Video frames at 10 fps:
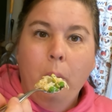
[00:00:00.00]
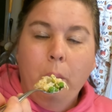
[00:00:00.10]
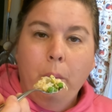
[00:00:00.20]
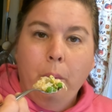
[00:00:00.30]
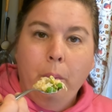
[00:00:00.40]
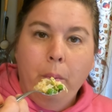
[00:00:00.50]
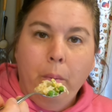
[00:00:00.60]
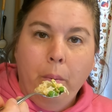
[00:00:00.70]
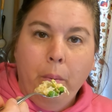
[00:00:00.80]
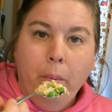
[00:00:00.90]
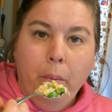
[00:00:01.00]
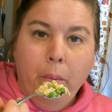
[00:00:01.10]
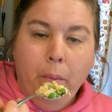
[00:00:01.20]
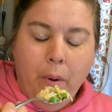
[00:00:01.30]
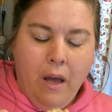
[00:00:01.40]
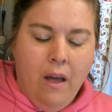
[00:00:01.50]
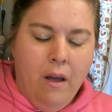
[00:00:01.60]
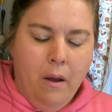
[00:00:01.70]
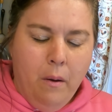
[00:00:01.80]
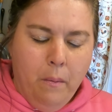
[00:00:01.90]

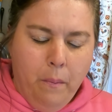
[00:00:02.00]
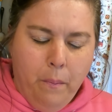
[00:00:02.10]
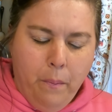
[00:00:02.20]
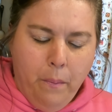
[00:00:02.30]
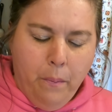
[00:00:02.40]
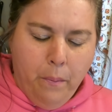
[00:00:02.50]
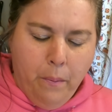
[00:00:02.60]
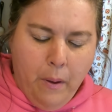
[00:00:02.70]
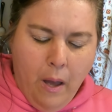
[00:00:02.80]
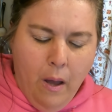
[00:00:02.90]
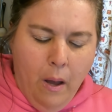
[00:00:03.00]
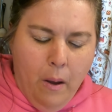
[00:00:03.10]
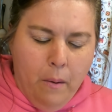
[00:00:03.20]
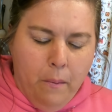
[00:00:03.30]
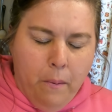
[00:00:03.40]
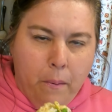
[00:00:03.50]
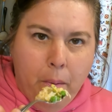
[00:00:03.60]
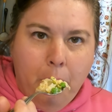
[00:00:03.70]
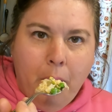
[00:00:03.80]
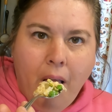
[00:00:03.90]

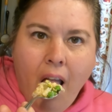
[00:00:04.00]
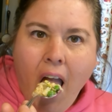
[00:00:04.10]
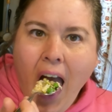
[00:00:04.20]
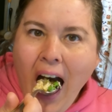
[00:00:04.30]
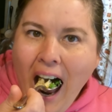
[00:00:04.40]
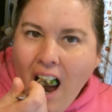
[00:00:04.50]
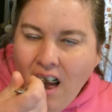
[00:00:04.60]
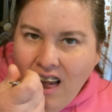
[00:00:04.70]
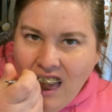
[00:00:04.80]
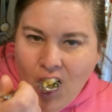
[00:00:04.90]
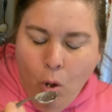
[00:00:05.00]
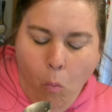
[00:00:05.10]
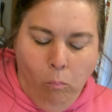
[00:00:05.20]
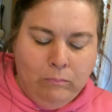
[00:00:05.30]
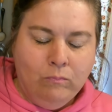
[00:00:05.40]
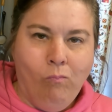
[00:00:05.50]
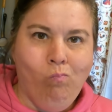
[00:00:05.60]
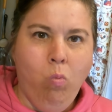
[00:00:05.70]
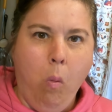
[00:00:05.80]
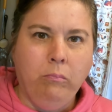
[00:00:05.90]

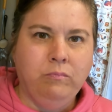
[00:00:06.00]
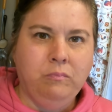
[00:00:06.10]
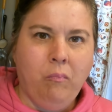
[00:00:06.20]
[no speech]